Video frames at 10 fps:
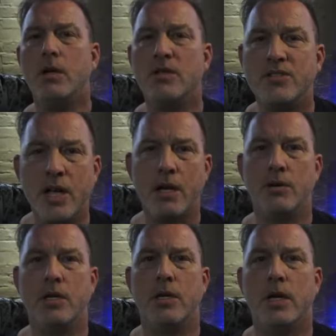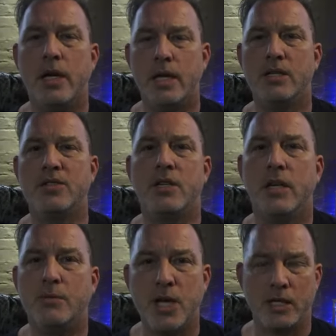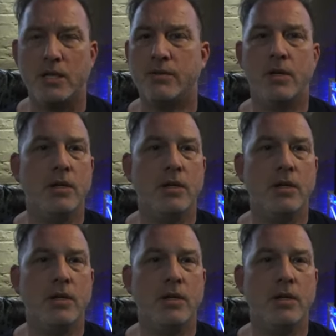Sound is objective.